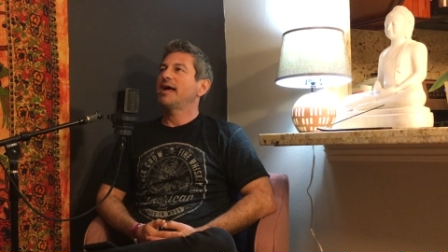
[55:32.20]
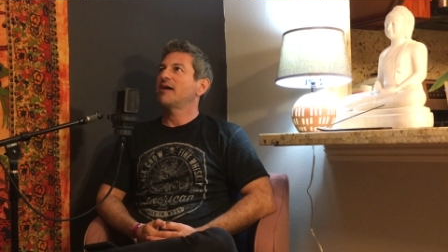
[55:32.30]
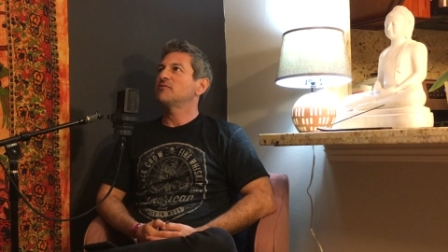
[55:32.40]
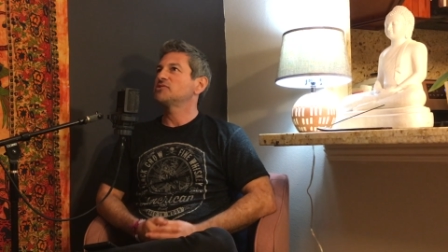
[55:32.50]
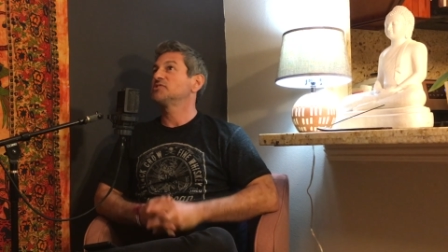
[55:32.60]
I
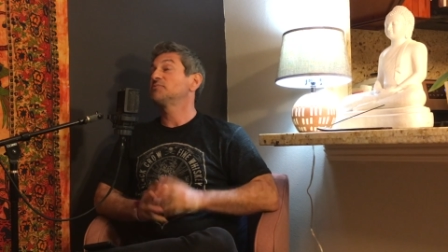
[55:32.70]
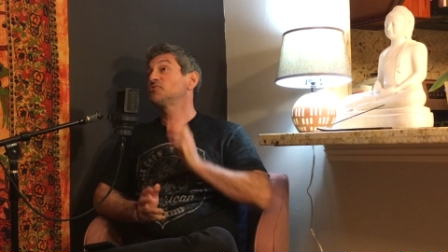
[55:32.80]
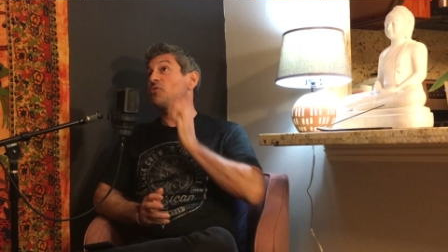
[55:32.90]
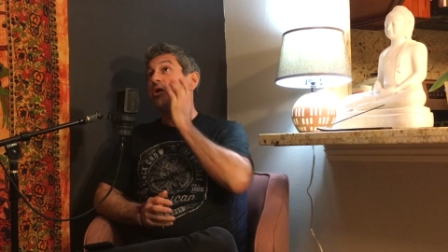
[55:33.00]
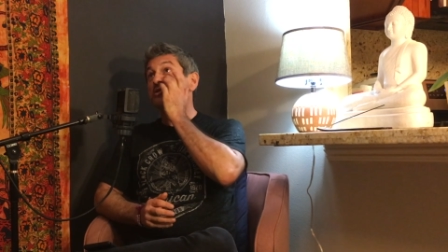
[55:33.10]
have a
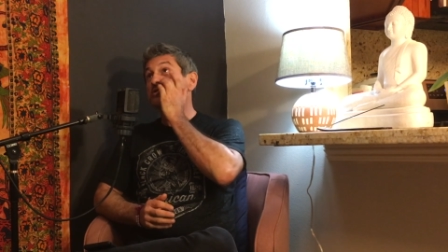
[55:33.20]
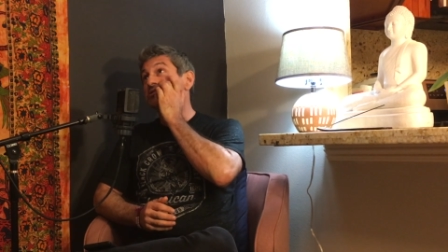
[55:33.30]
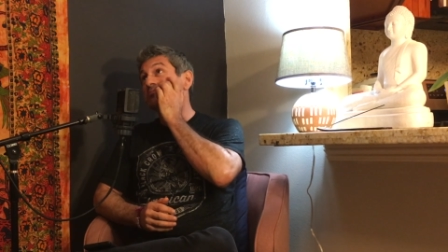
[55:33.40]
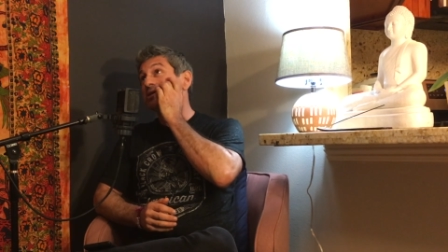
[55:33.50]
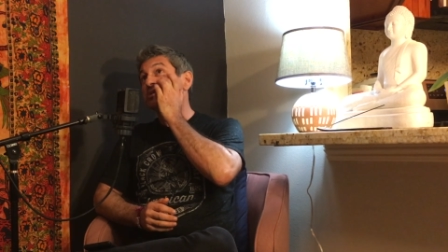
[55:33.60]
strong
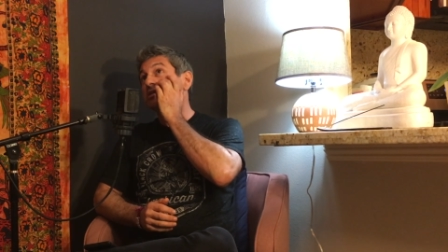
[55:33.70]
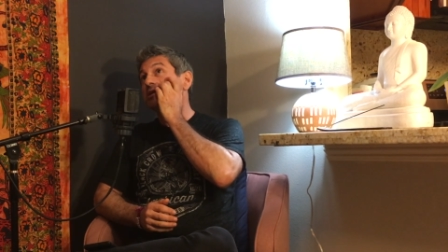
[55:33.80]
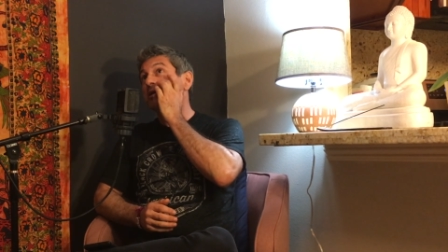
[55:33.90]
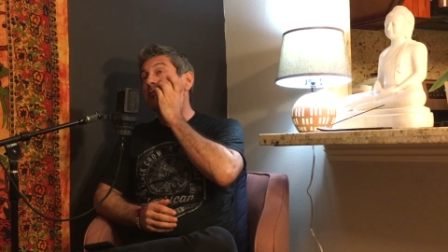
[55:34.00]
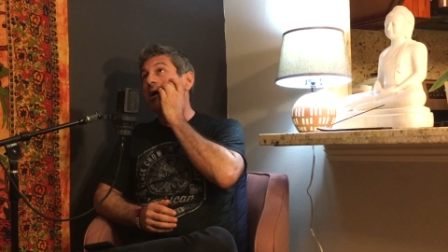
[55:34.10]
suspicion
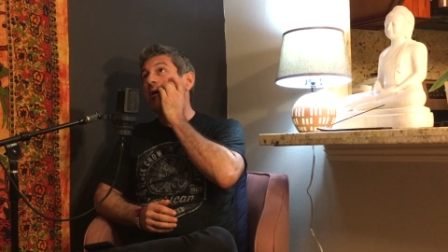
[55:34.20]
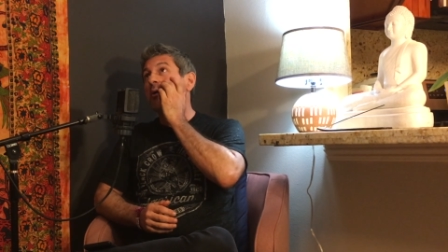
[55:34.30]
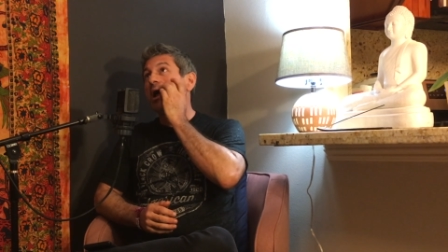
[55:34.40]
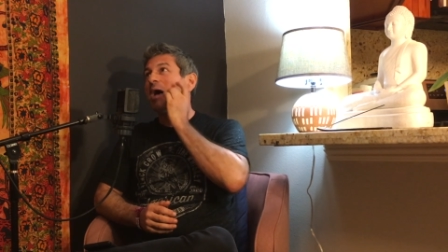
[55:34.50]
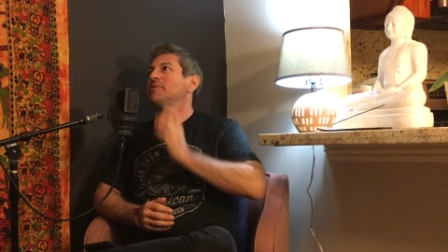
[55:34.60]
about
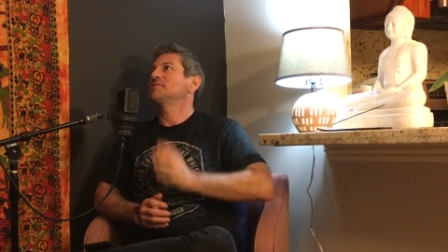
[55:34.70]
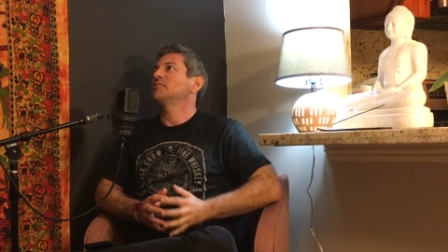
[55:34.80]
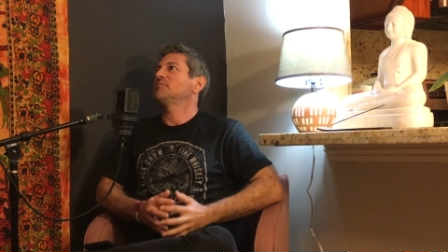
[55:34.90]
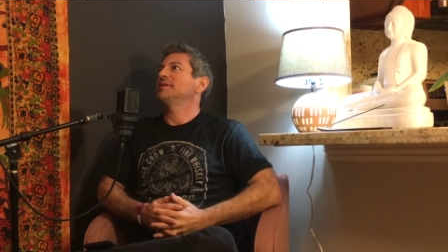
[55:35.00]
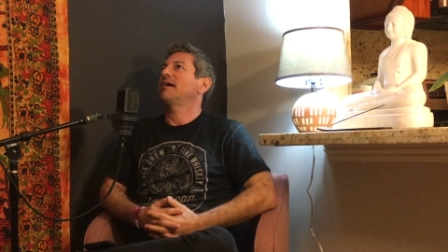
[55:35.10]
what happens
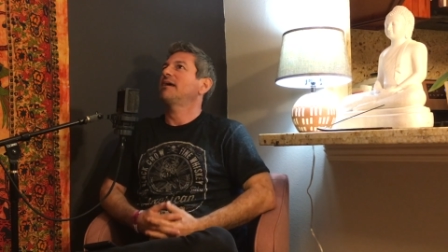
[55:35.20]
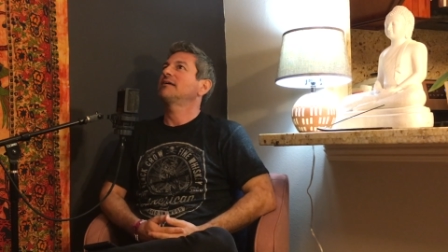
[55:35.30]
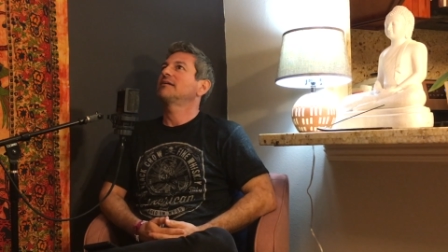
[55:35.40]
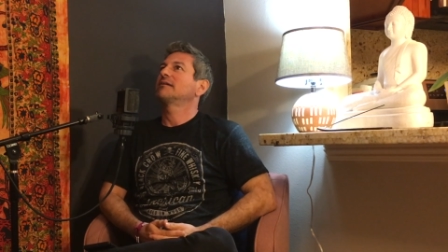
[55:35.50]
when we die.